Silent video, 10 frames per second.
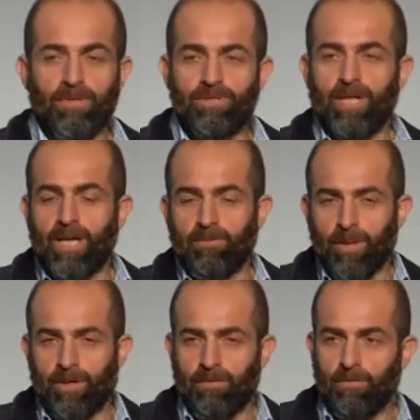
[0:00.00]
this data
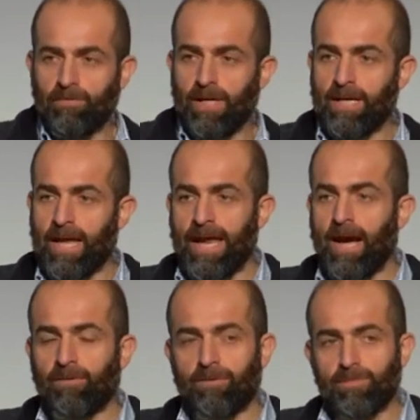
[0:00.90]
and
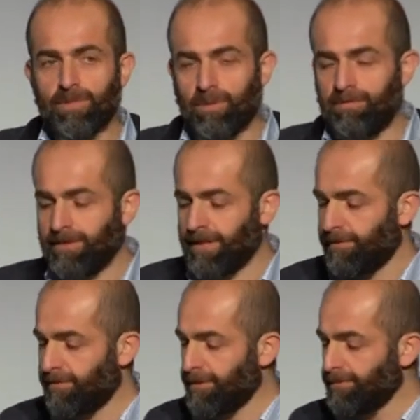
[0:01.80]
algorithms and we feed it
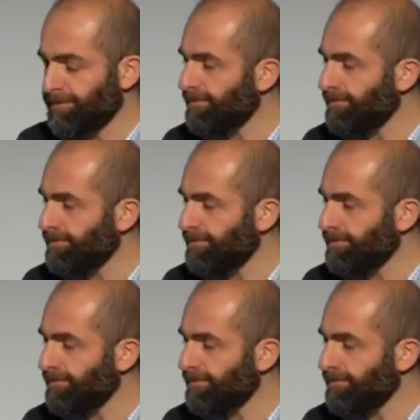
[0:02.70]
through.